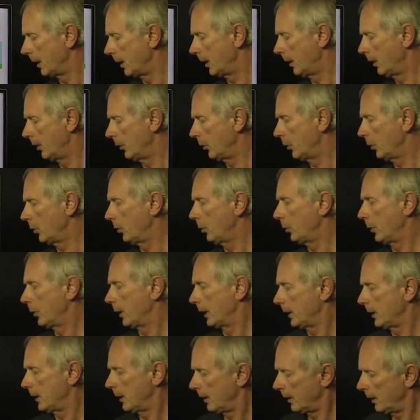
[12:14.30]
a low
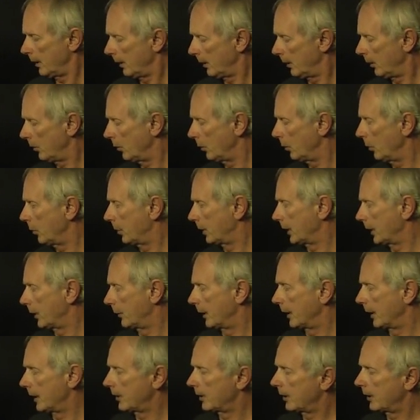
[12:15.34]
wind, a low
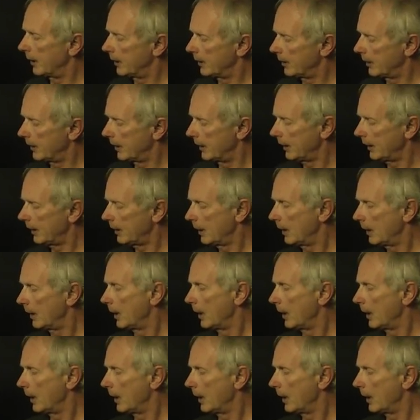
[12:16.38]
directional shear,